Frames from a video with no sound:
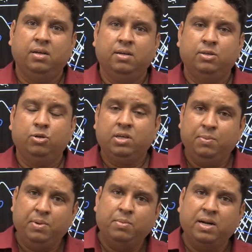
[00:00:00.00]
So keep
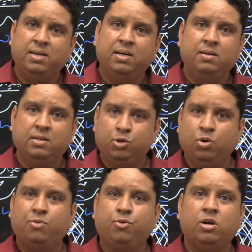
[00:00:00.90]
in mind that
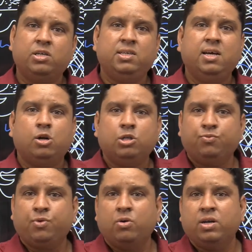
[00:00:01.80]
Shola forest, they are also
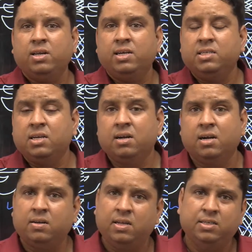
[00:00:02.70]
found in the Eastern
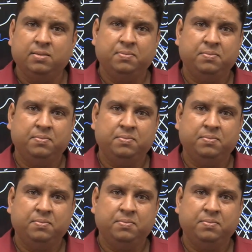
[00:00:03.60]
Ghat region.